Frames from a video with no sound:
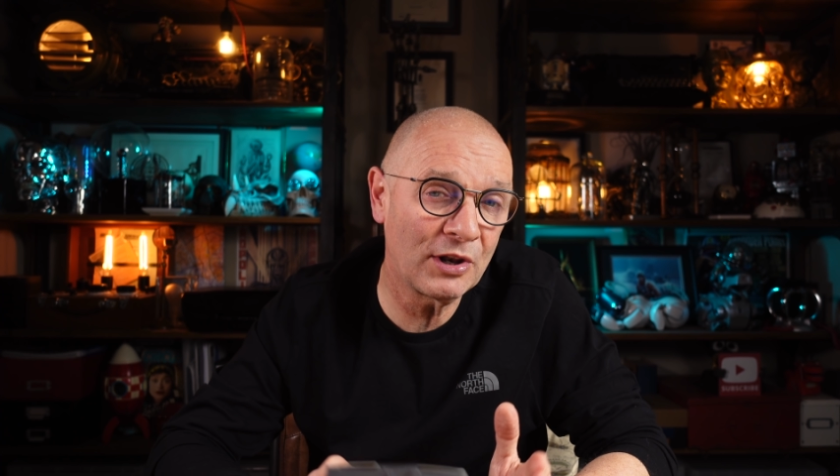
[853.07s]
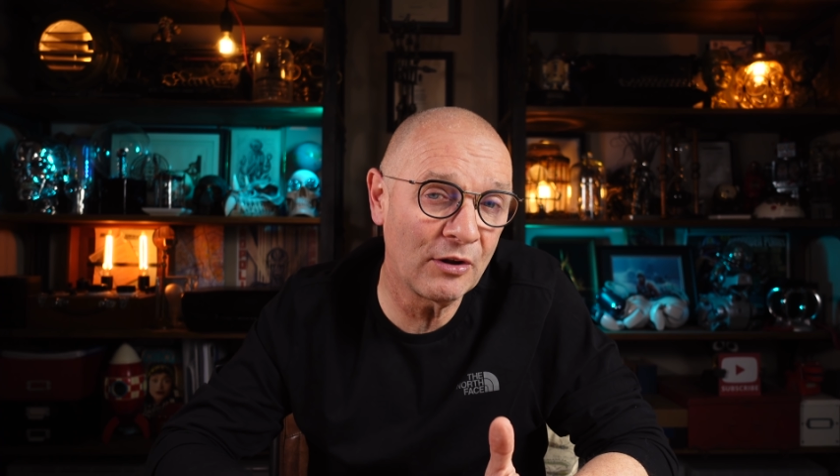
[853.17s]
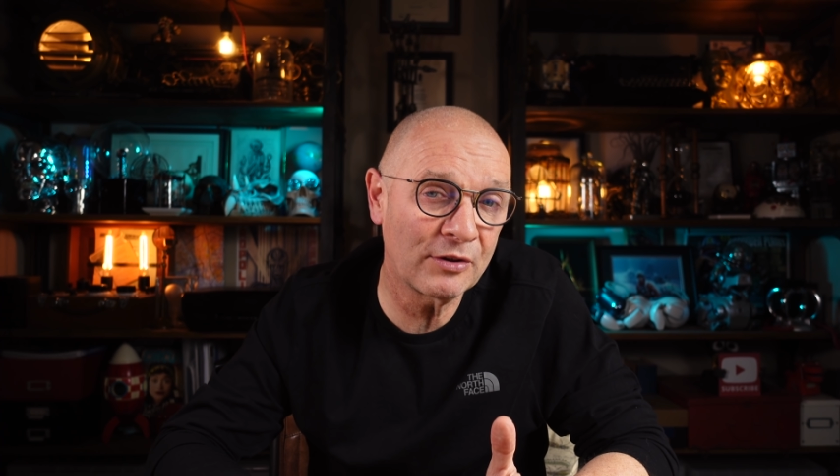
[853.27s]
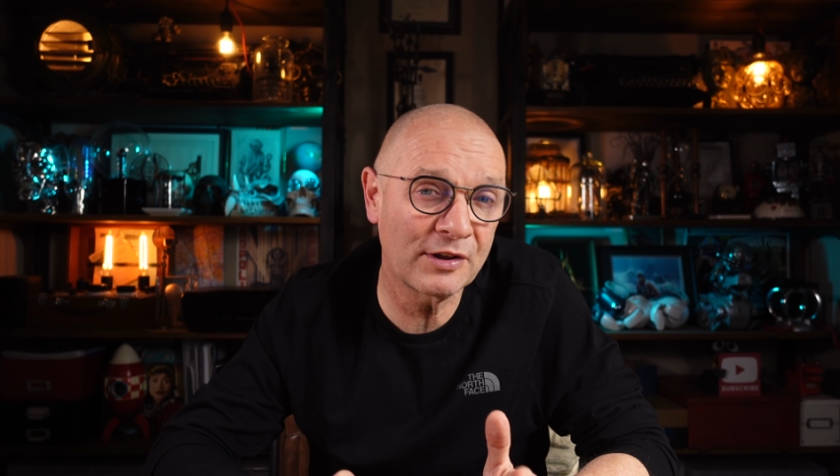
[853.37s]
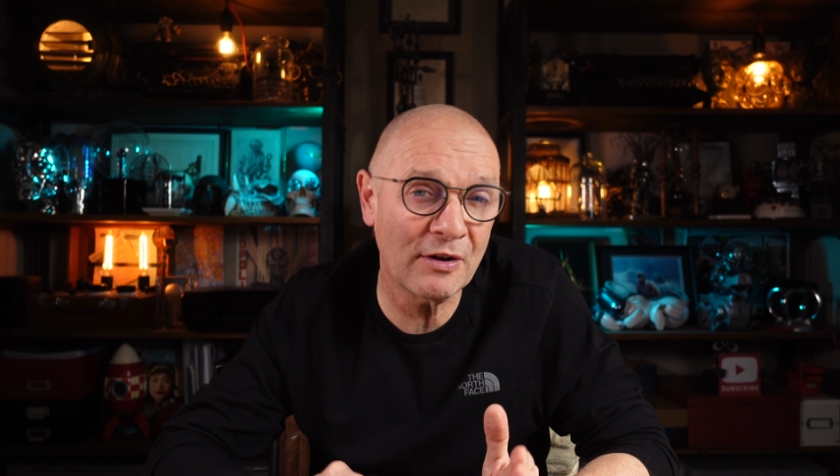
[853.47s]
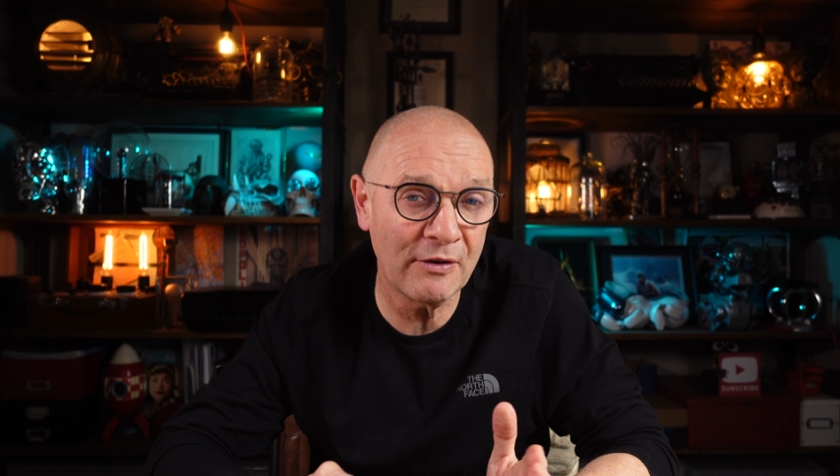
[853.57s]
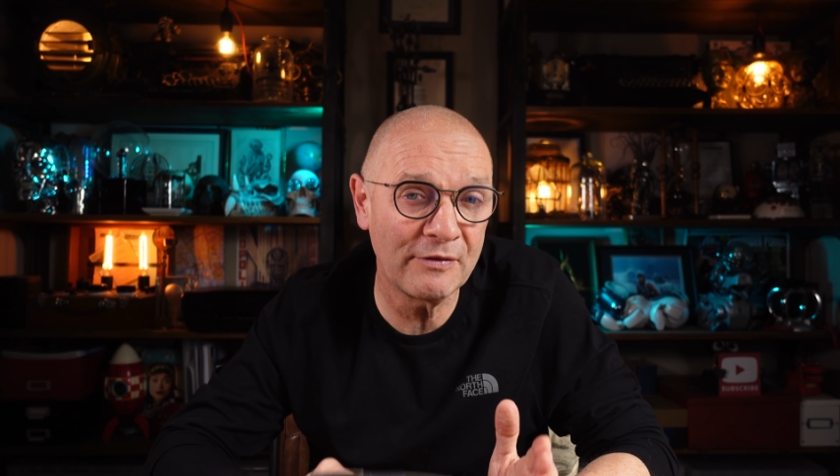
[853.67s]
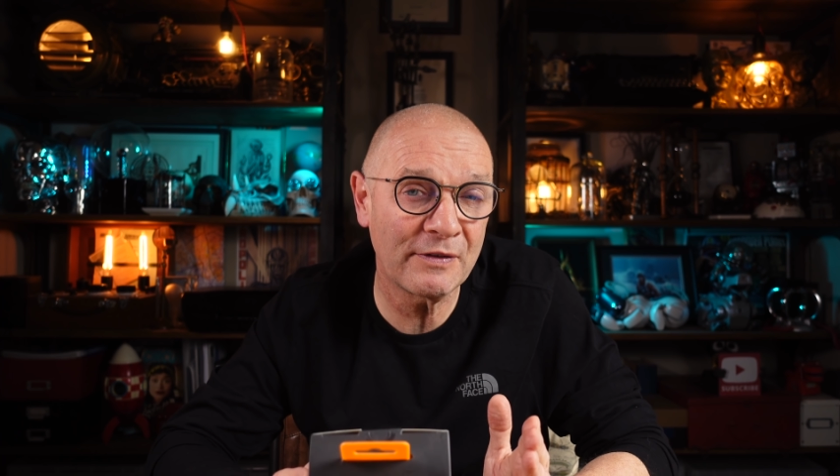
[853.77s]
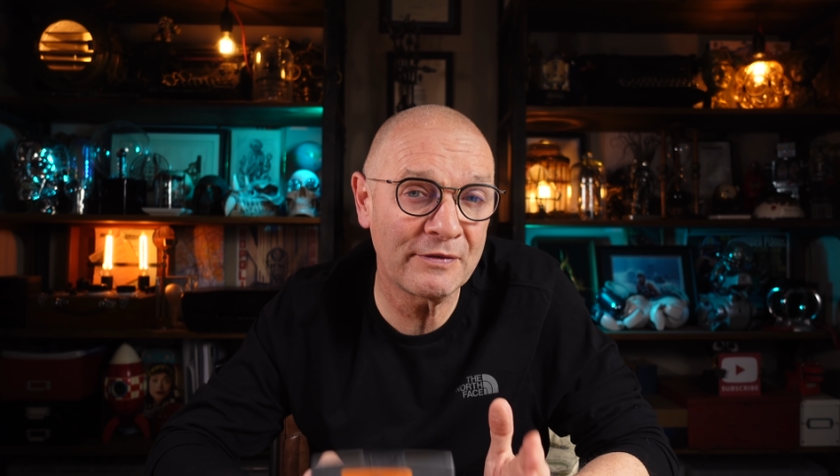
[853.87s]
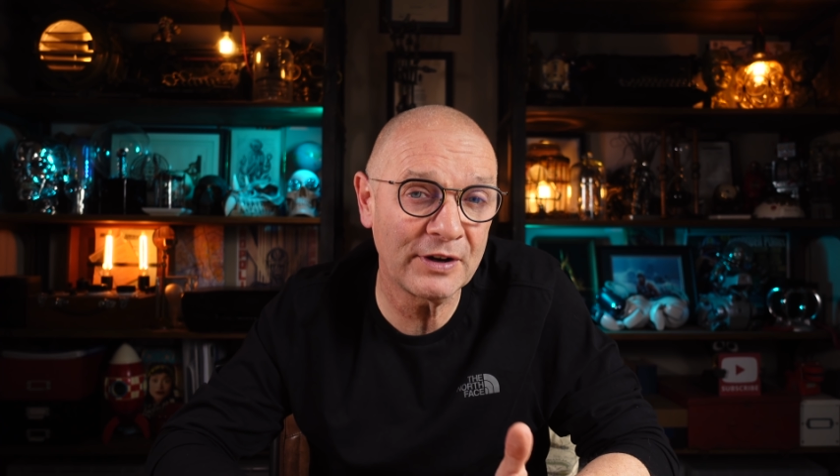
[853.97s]
loss of
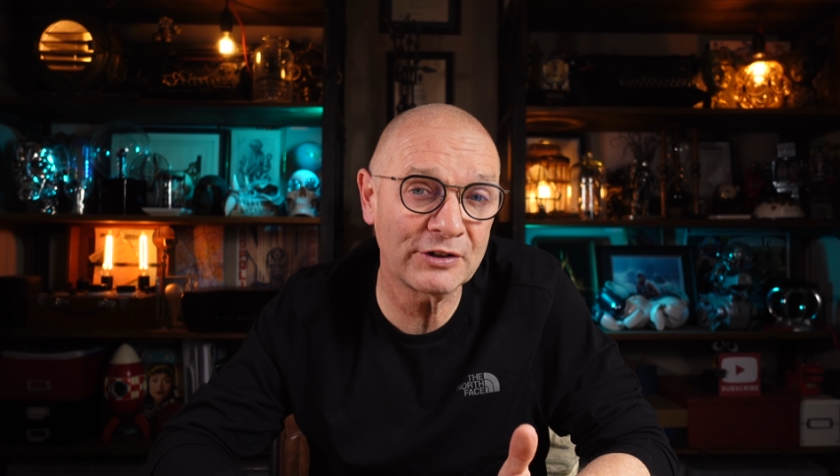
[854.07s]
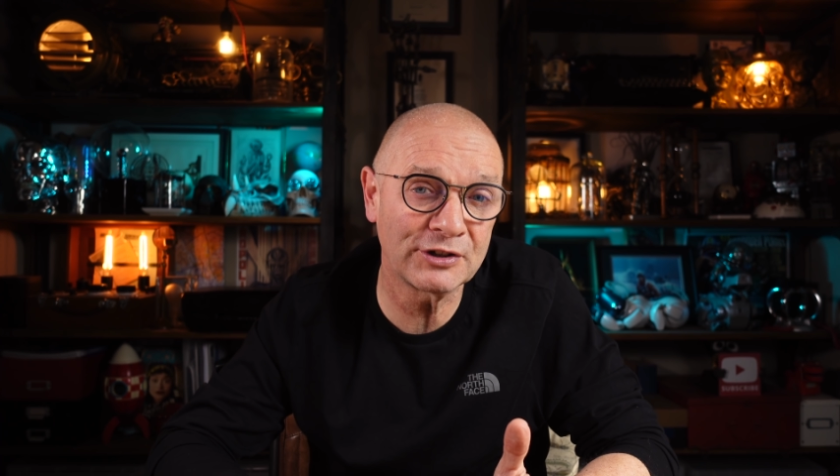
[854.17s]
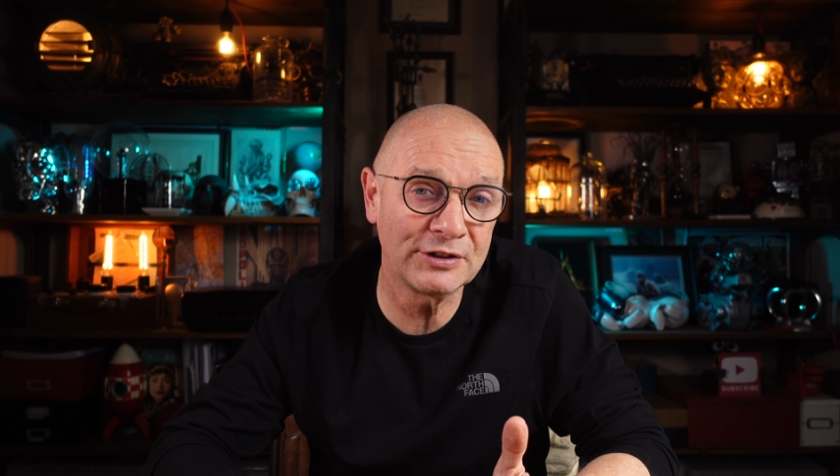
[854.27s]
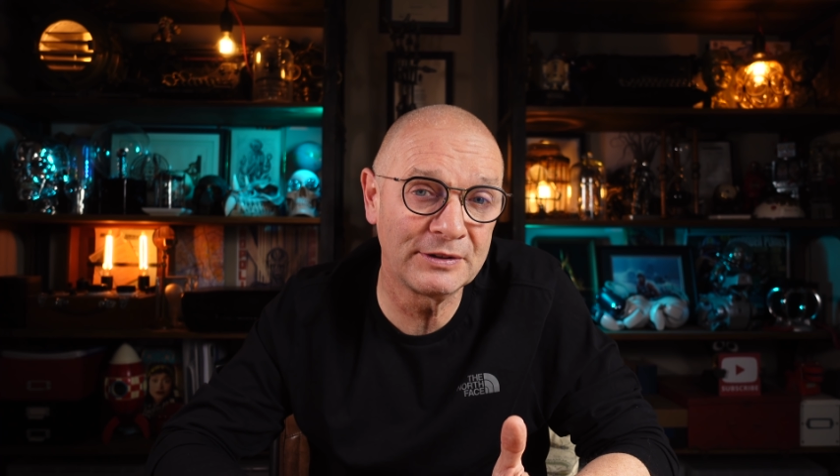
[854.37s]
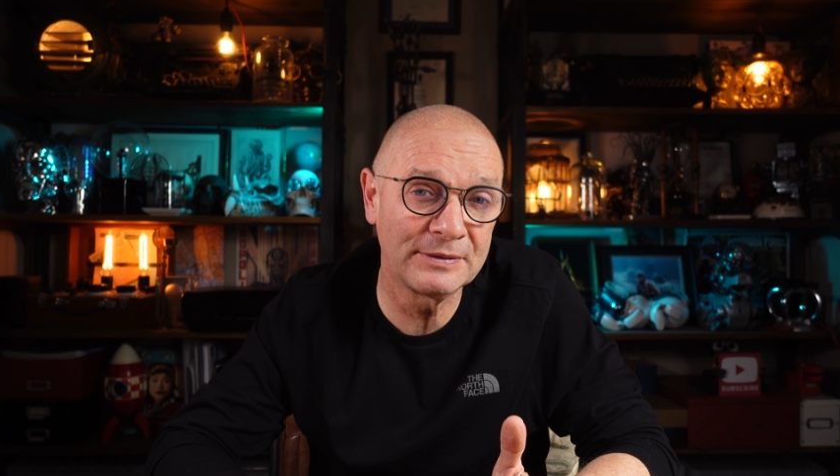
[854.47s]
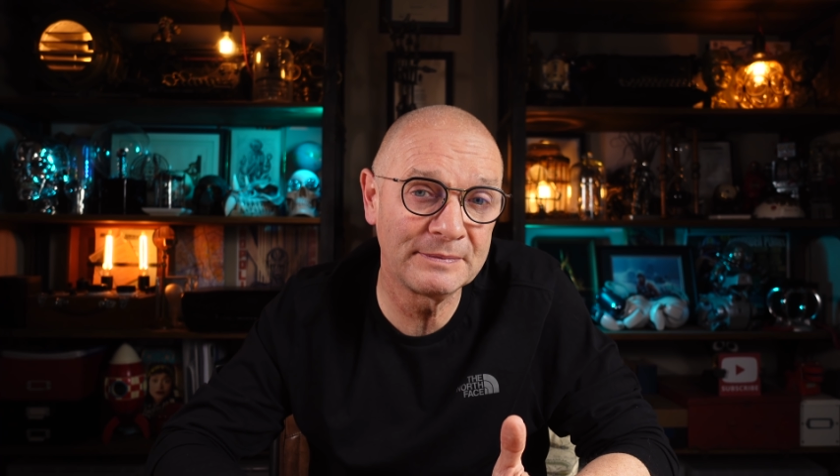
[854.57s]
function.